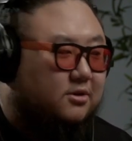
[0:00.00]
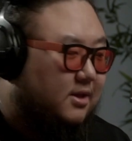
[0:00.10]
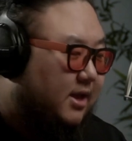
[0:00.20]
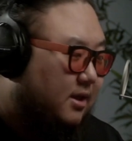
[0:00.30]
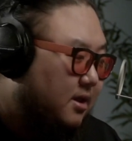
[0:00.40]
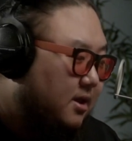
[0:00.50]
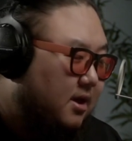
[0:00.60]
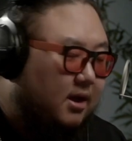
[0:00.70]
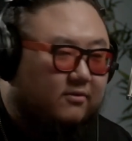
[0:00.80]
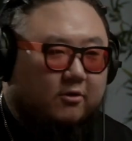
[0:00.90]
Like,
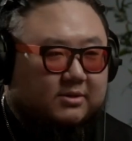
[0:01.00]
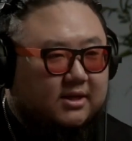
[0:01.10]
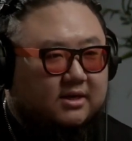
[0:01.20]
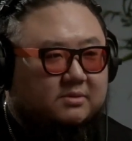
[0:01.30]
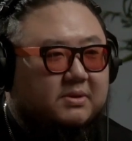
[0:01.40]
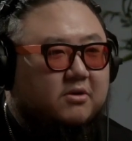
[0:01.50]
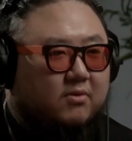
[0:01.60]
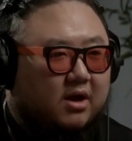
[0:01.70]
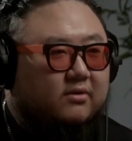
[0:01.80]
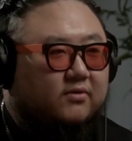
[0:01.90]
Frommestein has been
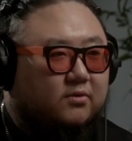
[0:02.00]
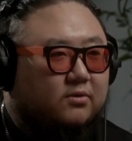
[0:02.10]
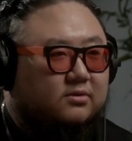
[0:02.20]
around for